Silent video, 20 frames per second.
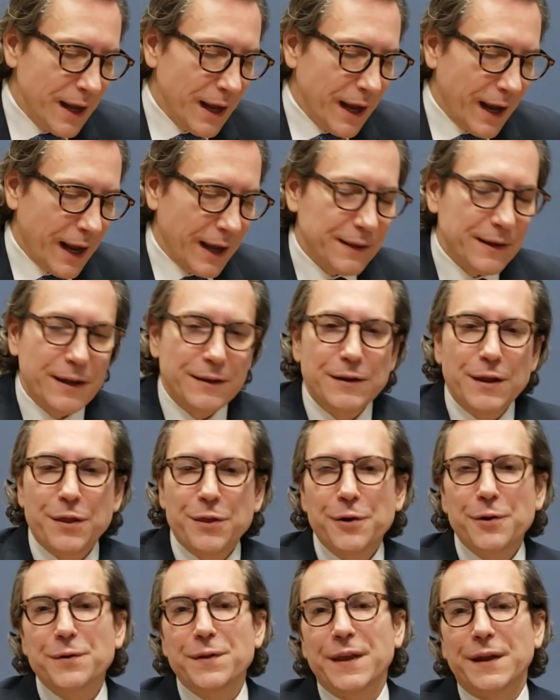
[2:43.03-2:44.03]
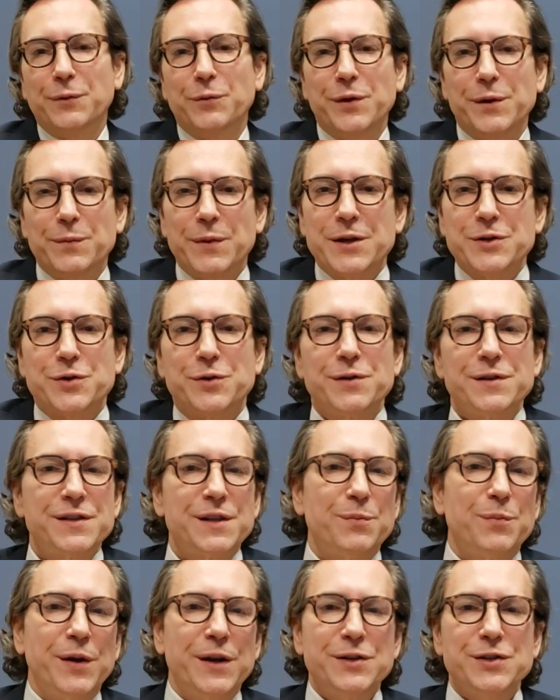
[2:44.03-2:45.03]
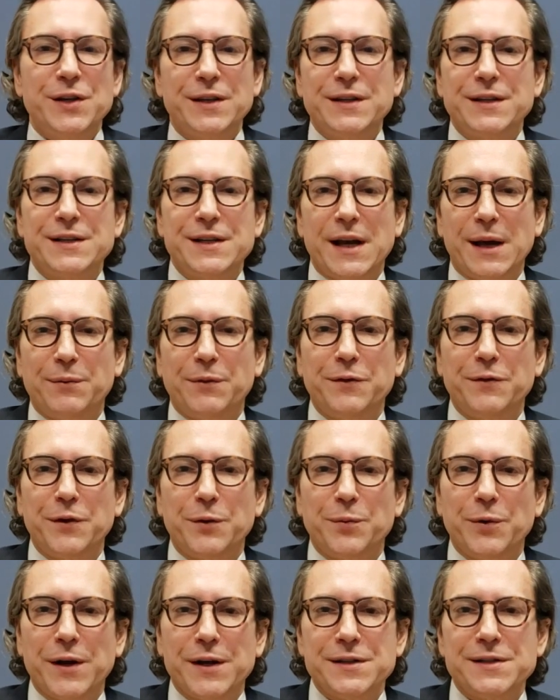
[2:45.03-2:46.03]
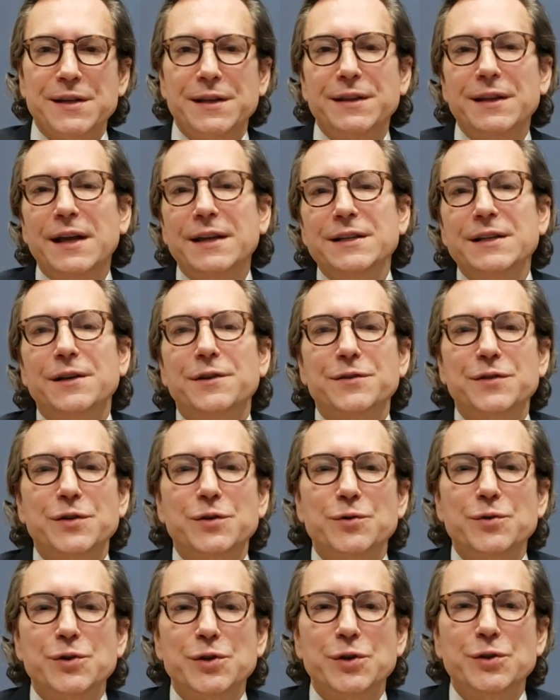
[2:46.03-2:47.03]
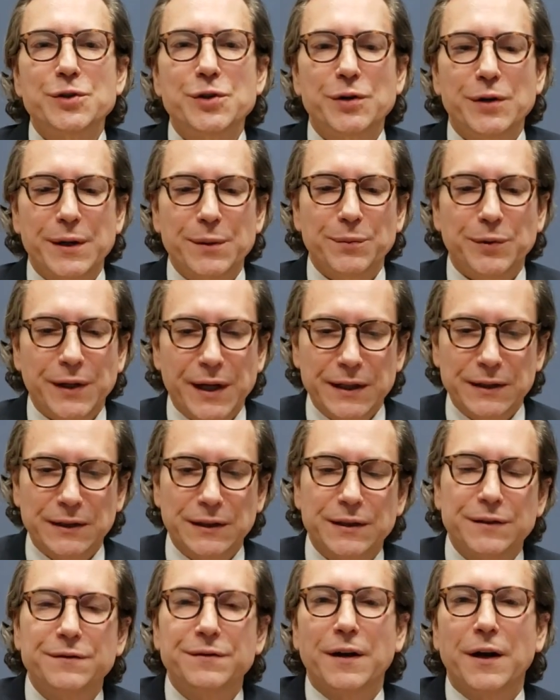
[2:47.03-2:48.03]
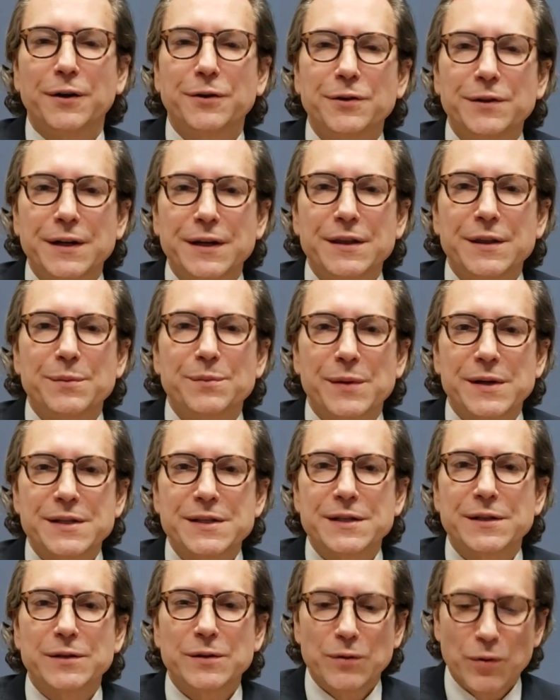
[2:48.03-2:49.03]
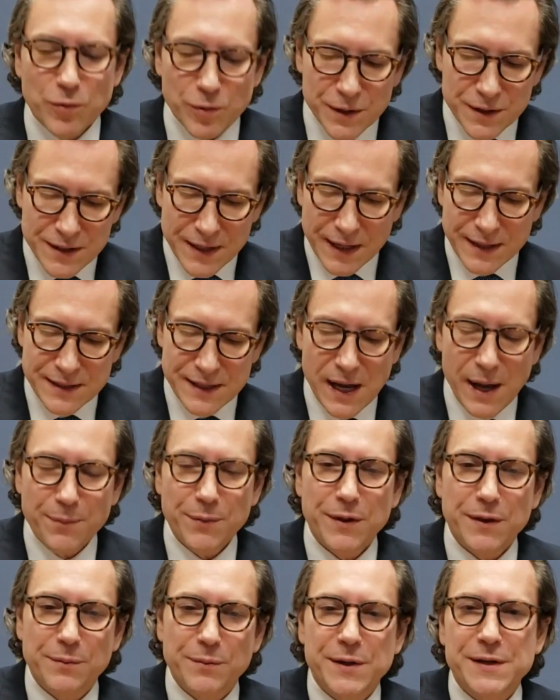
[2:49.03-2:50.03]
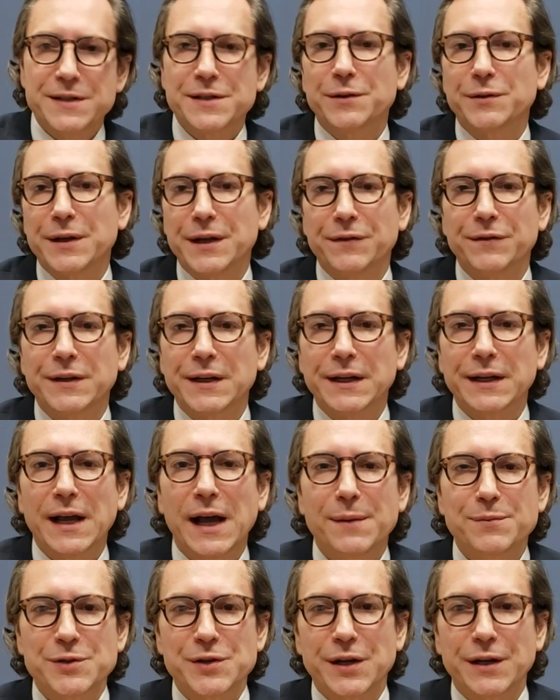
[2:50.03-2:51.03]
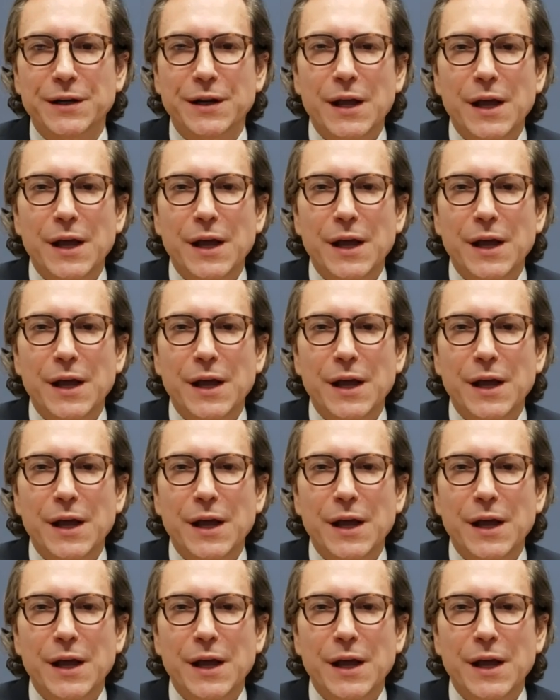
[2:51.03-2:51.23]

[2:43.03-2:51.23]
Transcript: And then the third thing we measure is the pinch at the top of your breast, and that tells you, should your implant live underneath the muscle or is on top of the muscle even an option?